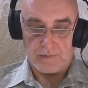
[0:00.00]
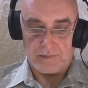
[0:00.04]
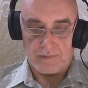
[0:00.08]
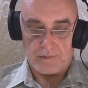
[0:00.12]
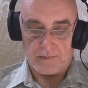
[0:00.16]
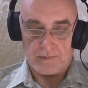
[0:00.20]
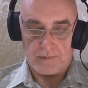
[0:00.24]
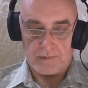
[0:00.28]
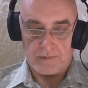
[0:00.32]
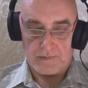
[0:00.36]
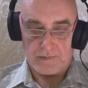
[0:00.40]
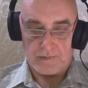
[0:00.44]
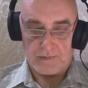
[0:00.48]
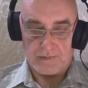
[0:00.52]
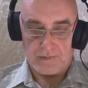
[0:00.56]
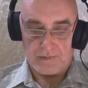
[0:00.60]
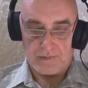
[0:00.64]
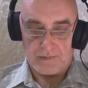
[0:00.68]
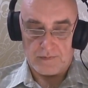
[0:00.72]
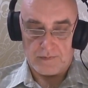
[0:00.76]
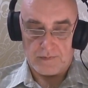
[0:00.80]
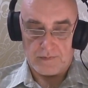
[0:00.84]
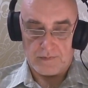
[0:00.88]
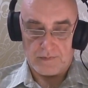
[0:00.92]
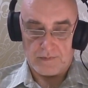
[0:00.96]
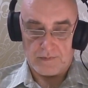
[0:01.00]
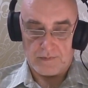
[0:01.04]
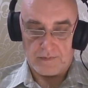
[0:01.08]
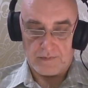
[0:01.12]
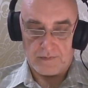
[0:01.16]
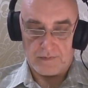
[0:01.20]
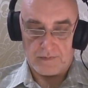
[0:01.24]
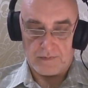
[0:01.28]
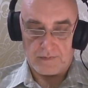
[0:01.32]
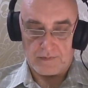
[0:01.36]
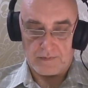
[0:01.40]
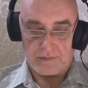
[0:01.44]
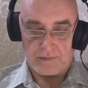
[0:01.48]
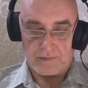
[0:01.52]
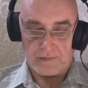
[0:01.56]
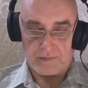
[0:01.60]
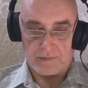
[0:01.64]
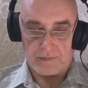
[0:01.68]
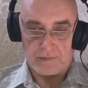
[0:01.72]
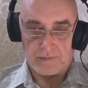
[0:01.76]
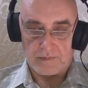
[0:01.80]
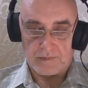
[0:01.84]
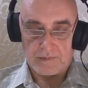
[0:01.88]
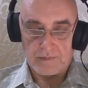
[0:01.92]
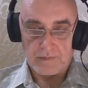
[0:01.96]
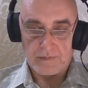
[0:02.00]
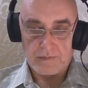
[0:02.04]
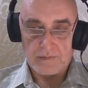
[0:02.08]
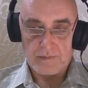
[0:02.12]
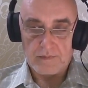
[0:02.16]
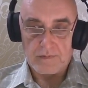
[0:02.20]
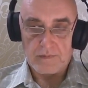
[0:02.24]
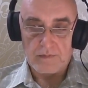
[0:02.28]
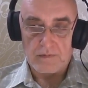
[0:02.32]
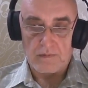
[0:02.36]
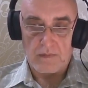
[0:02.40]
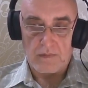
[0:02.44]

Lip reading: (silence)